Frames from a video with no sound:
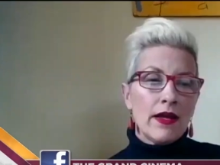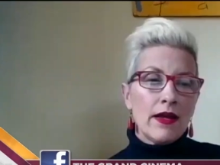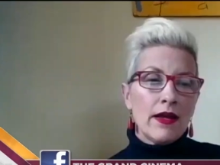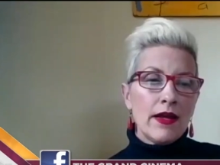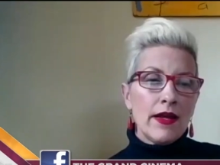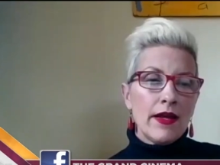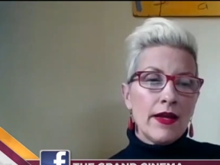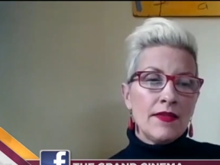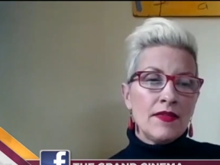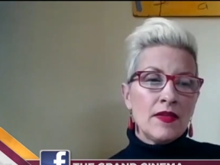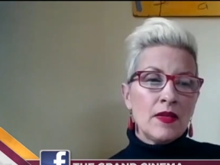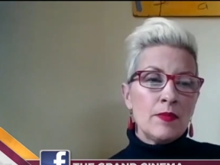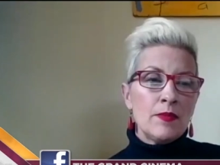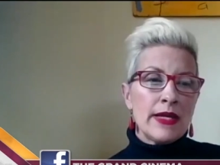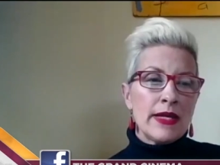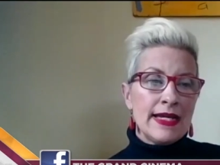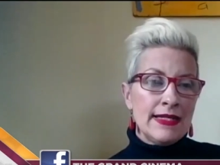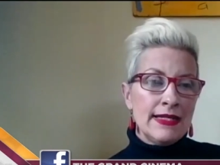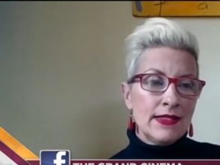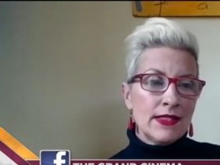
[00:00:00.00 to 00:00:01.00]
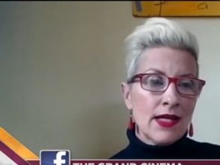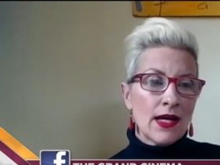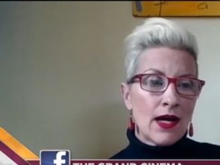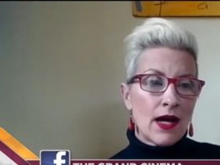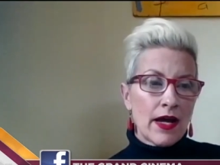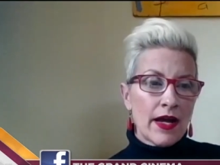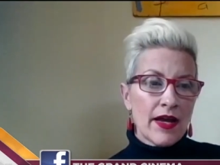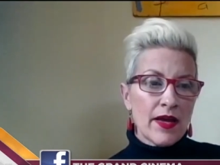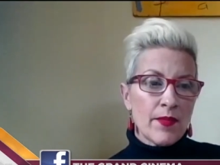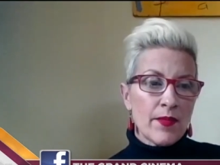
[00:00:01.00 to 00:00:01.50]
In the
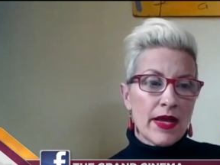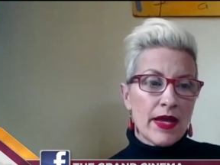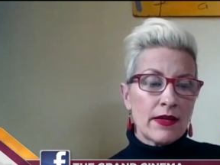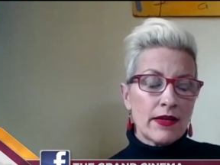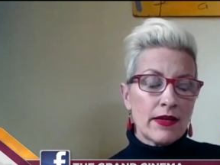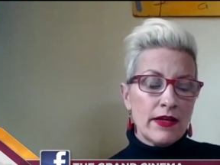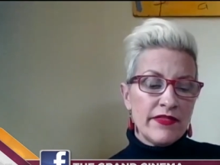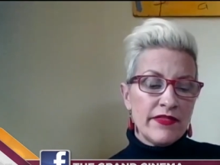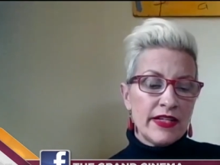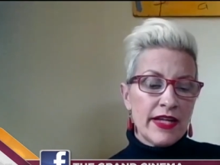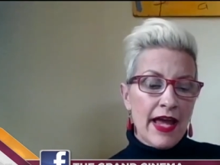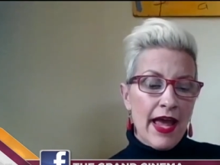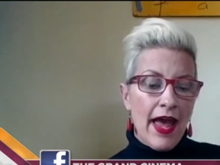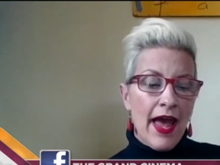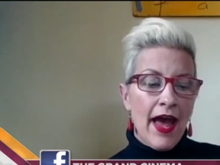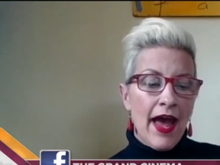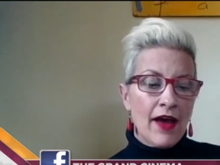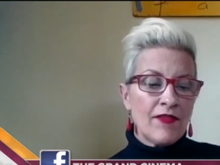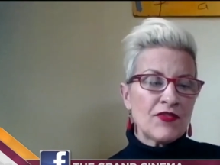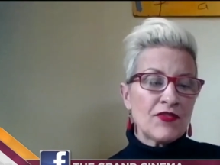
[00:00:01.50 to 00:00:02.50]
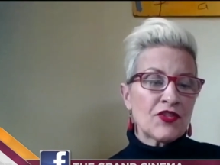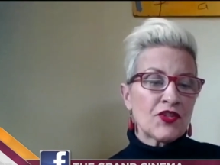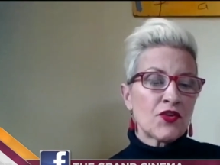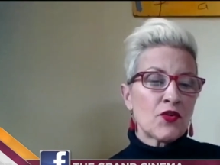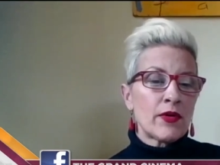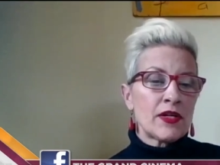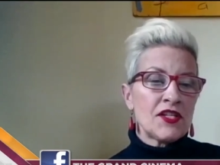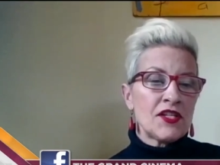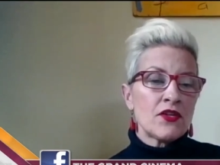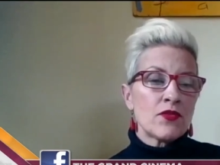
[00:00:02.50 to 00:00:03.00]
meantime, and even after
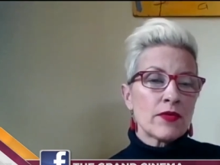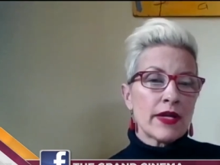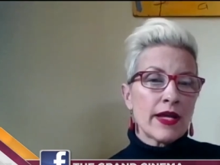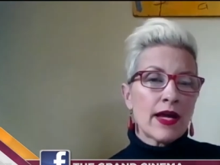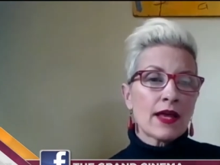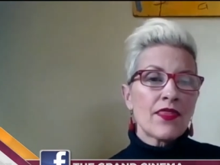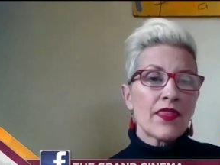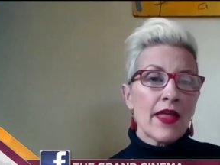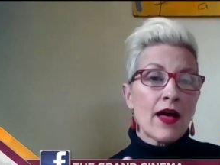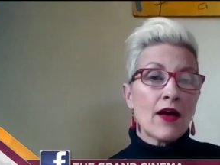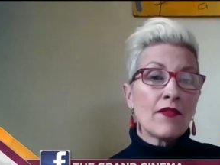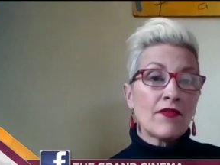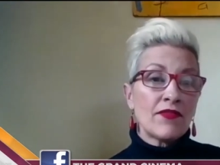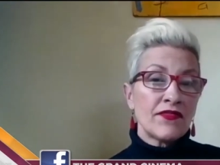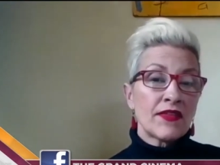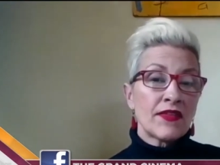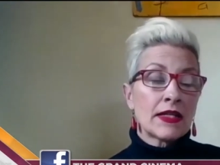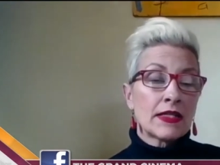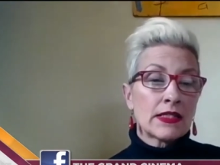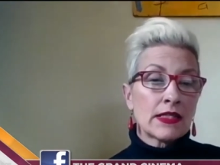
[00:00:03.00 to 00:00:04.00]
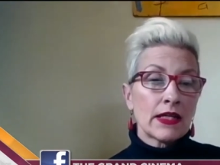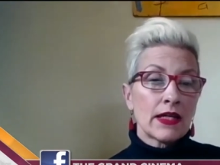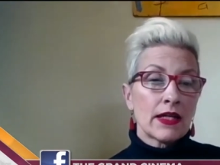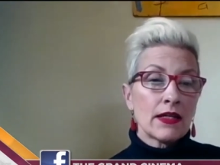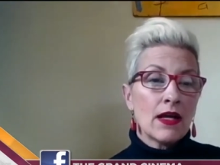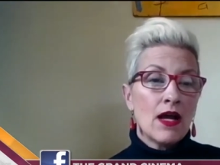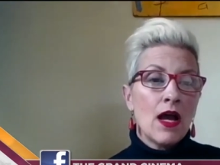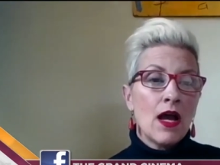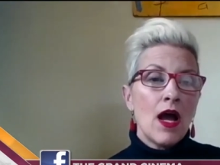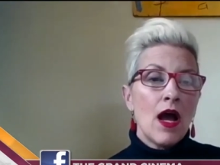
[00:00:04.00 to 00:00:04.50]
when you get that funding,
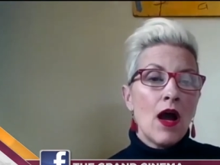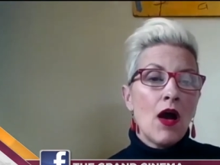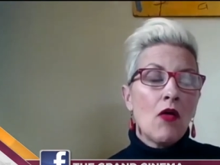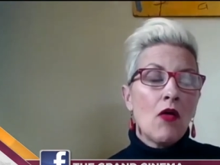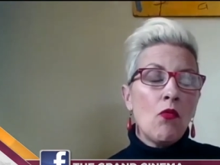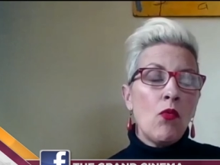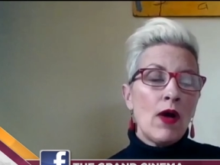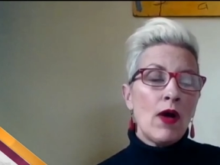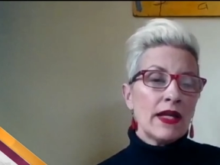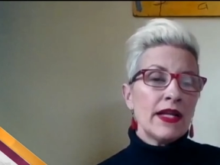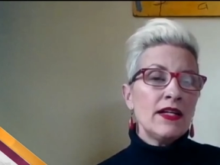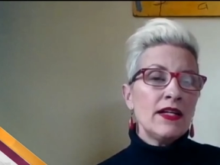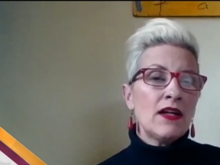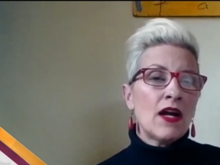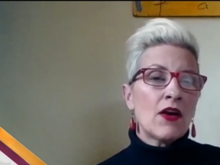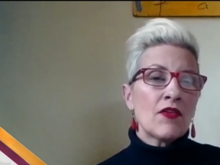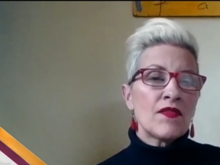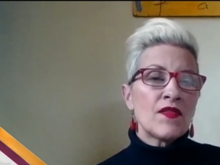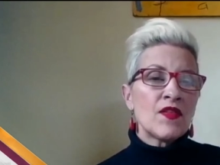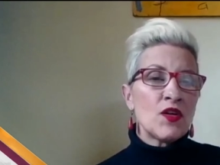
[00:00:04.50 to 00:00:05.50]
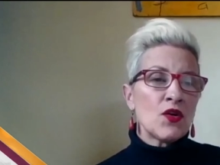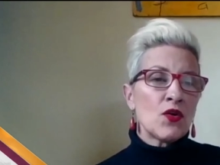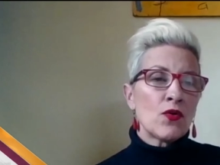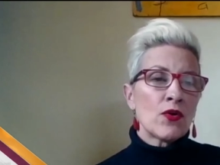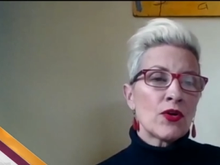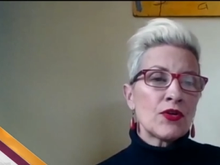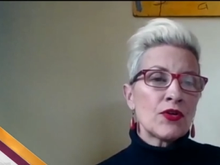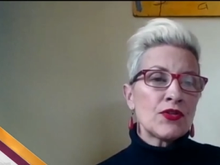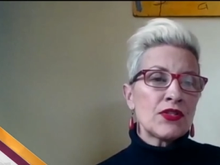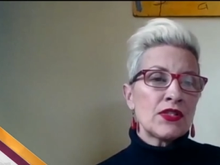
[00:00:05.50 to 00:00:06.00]
what can our
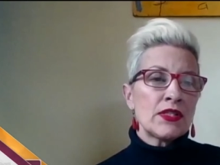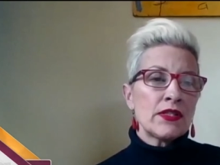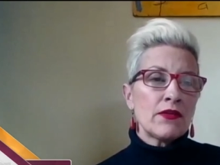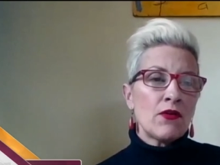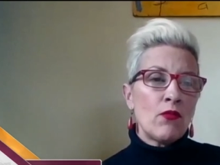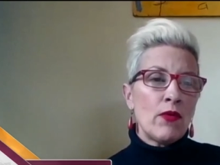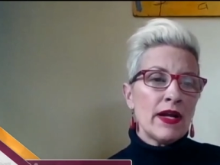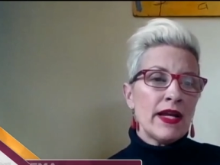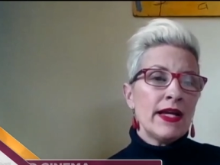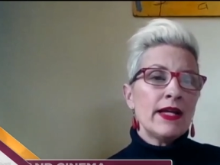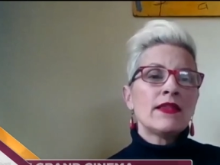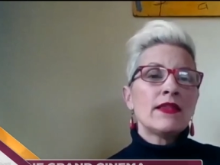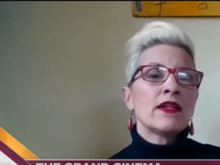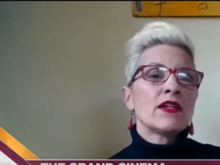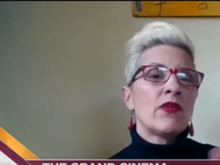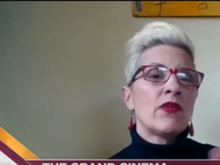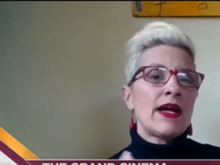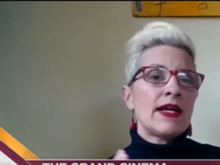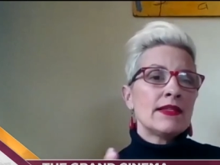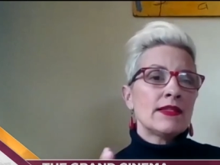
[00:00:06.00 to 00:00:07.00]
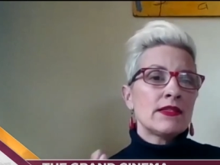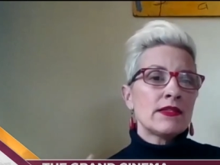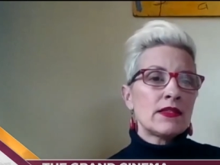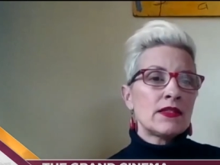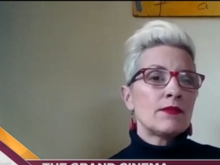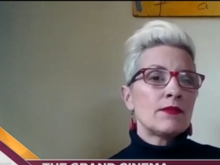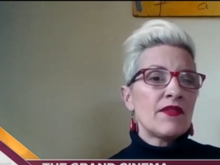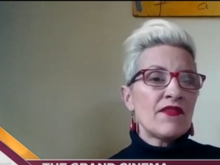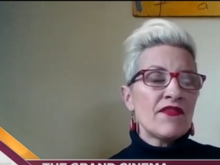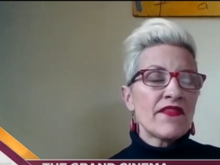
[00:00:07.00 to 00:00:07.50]
viewers, what can the Grand
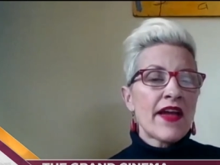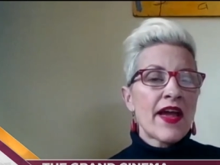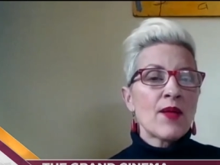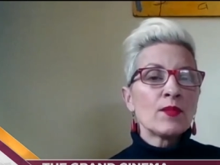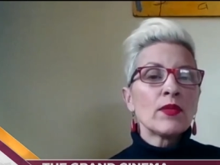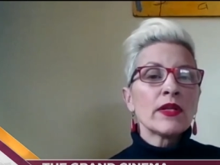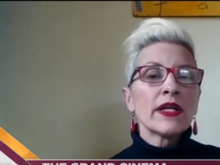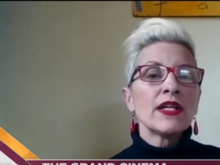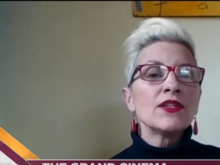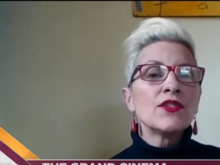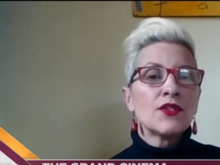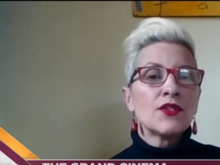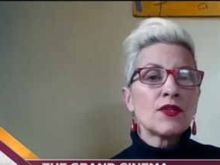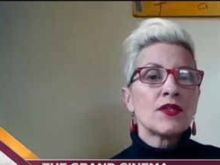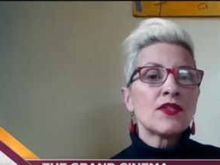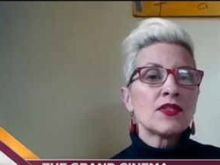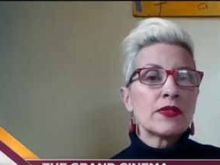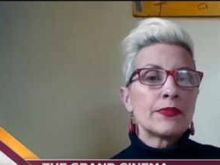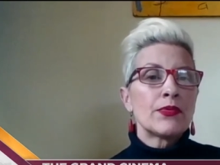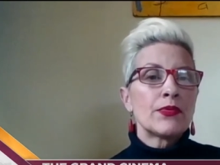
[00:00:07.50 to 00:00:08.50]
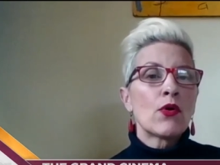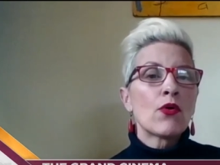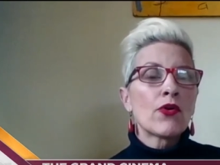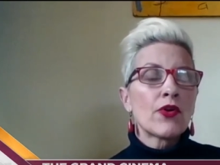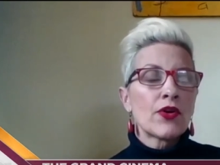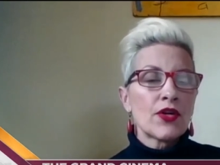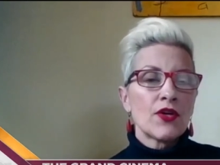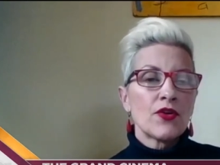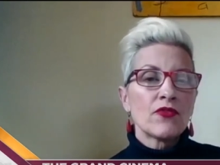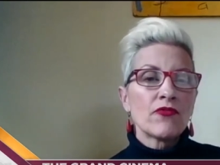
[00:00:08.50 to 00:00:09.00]
Cinema family do to
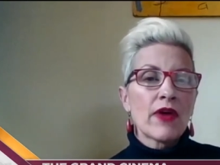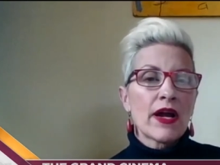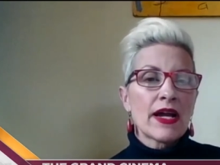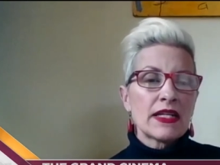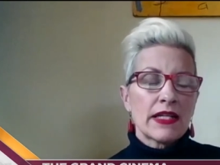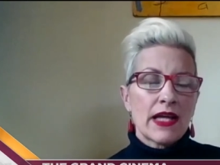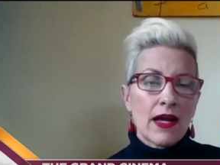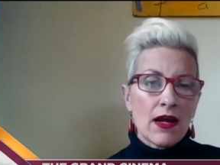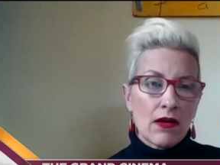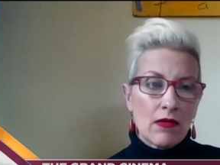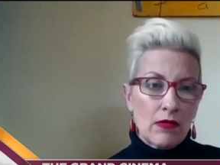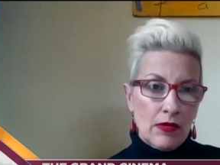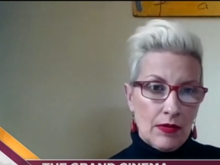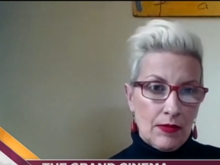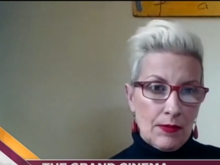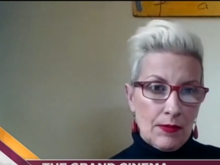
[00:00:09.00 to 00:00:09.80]
support you right now?